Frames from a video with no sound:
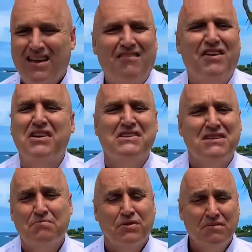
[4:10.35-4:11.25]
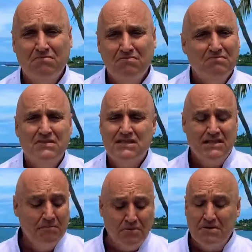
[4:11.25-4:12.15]
Very simple.
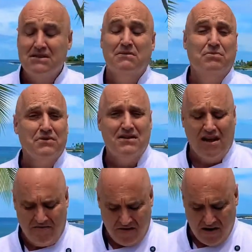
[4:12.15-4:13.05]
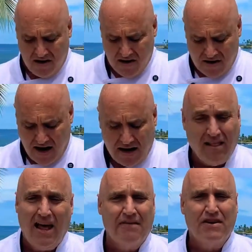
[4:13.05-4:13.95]
Simple stuff. Not a
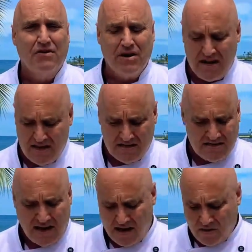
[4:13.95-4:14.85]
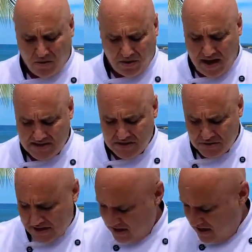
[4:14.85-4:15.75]
lot of ingredients, not a whole lot to
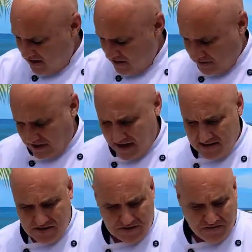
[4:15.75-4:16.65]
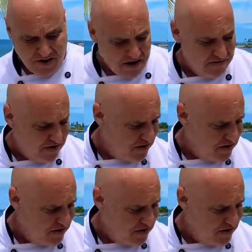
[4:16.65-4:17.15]
it. Okay, just very, very